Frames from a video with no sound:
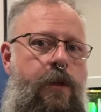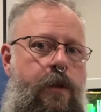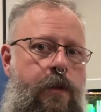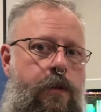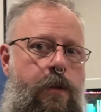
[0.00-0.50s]

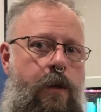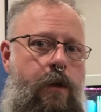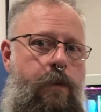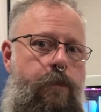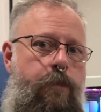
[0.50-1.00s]

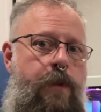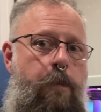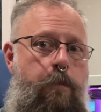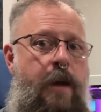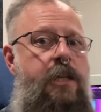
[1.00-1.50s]
the
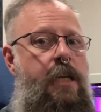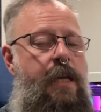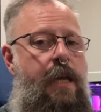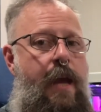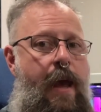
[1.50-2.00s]
budget
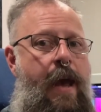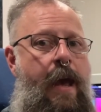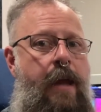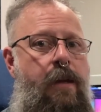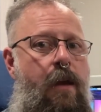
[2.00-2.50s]
he
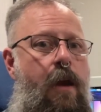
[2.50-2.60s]
had,